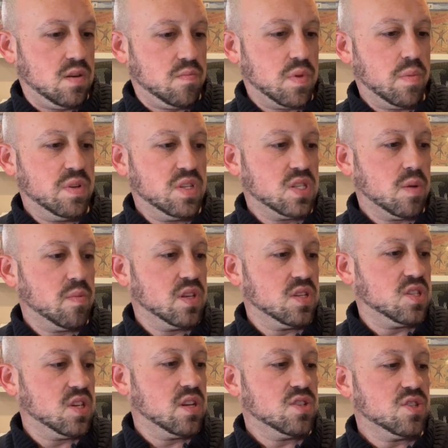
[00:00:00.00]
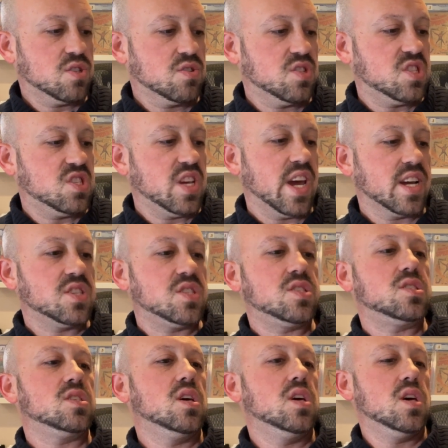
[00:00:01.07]
maybe some of the Sinister
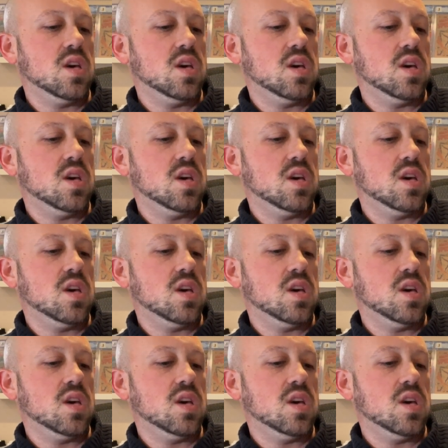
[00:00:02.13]
Six.